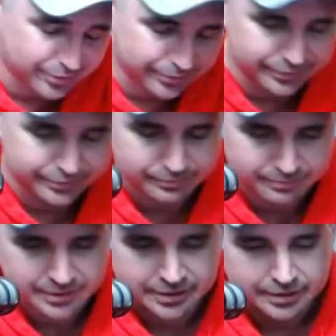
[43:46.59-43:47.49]
saw a few of
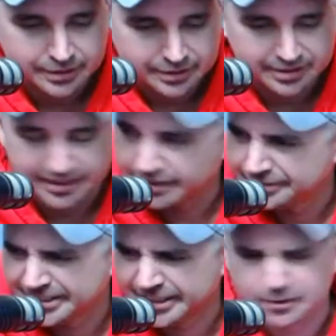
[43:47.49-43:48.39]
them. I don't know
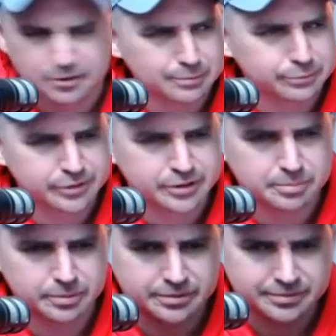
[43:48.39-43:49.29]
if I can get in trouble for
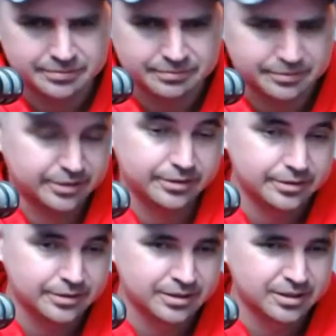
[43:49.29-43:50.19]
this, but anyway.
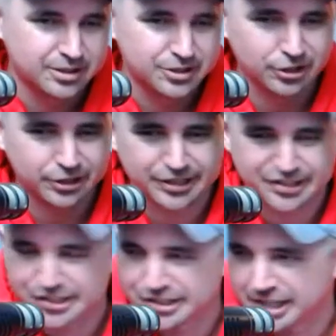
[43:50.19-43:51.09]

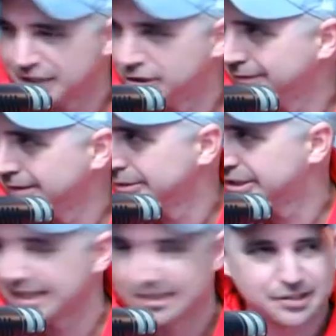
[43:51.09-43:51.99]
There's a statute of
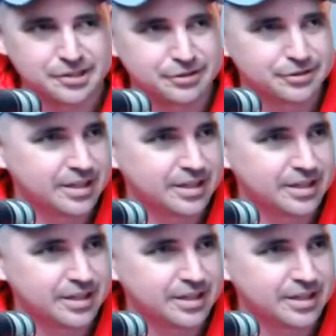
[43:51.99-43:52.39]
limitations.